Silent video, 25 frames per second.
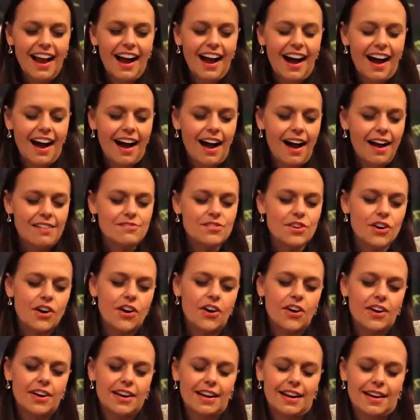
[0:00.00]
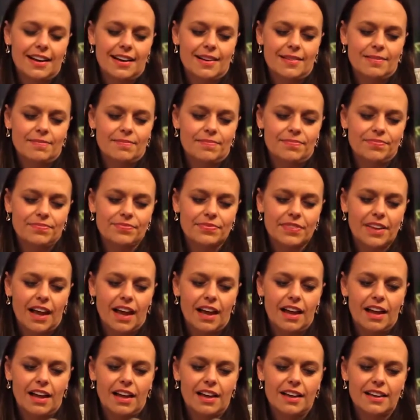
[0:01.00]
I've got a
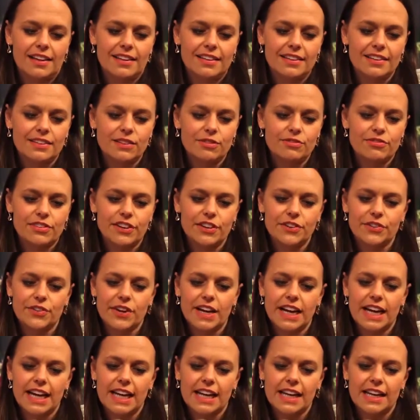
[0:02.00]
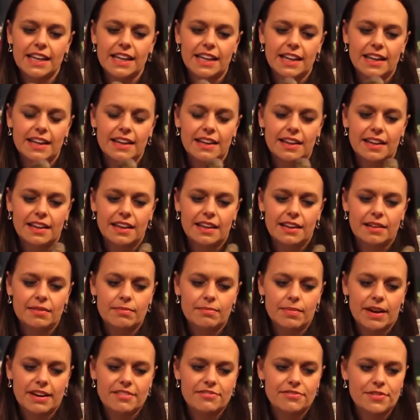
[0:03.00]
little figurine that
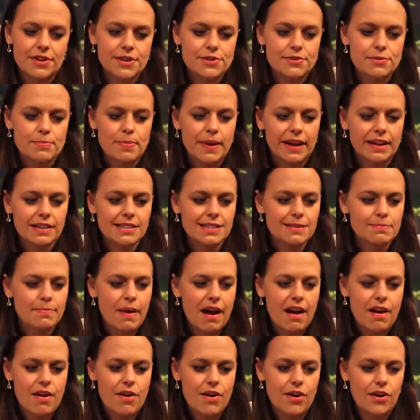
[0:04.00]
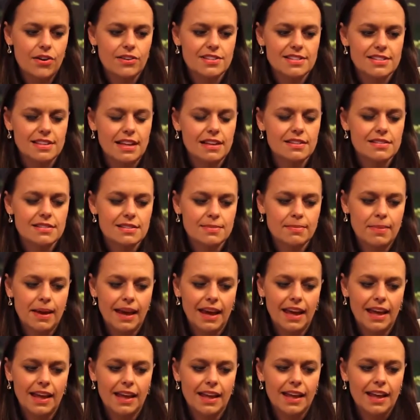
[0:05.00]
my friend Rebecca Sparrow sent to
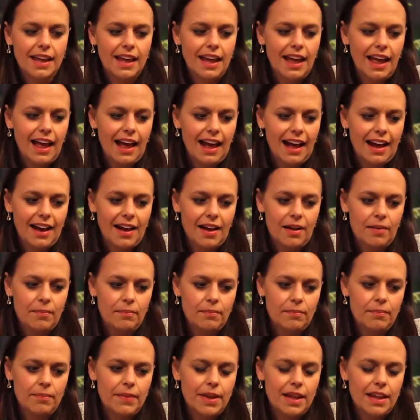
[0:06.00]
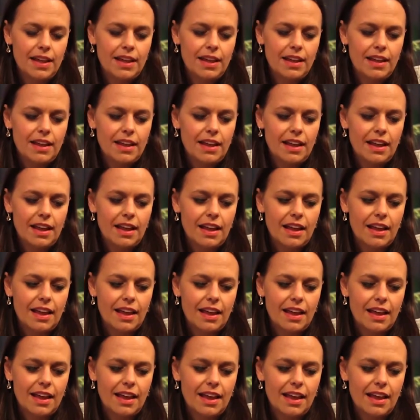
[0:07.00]
me
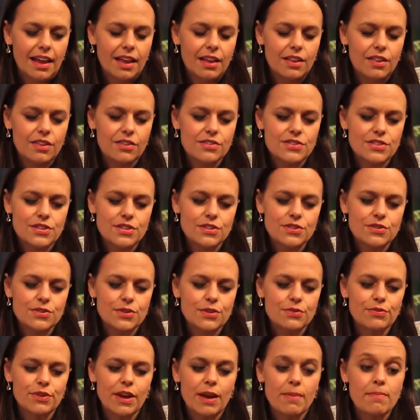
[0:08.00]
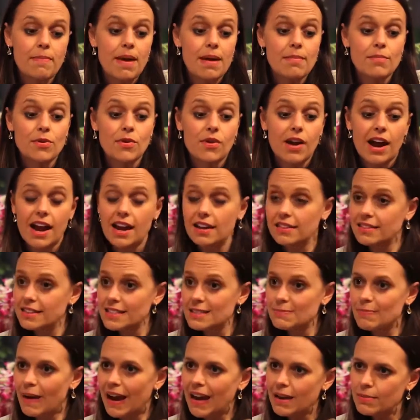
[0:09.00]
to sort of commemorate
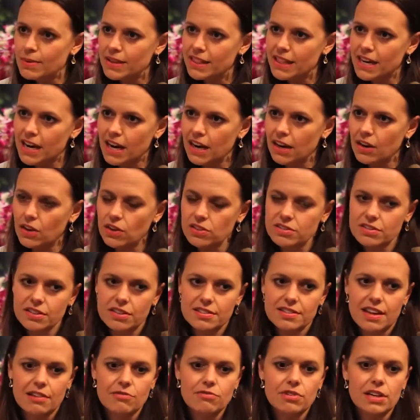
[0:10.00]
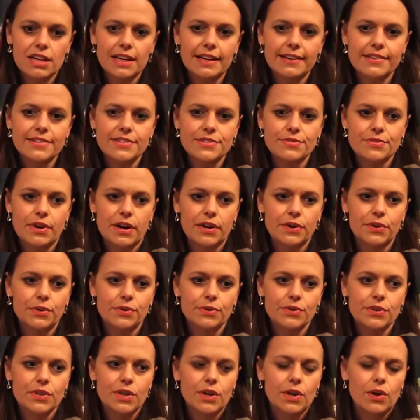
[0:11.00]
this baby that I lost, because I really
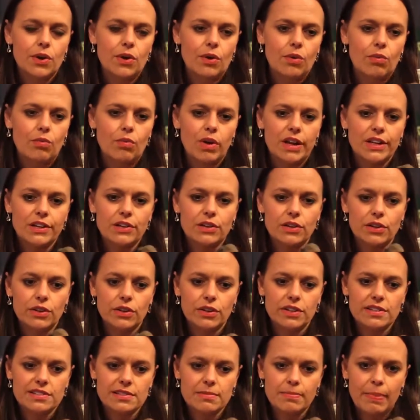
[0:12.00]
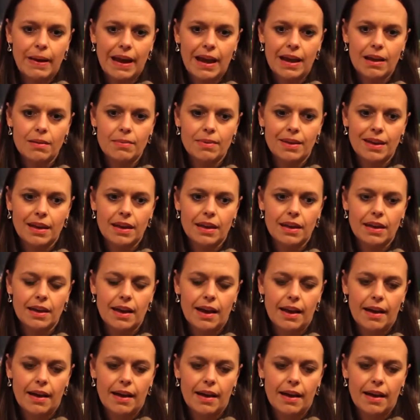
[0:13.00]
struggled when you lose a baby,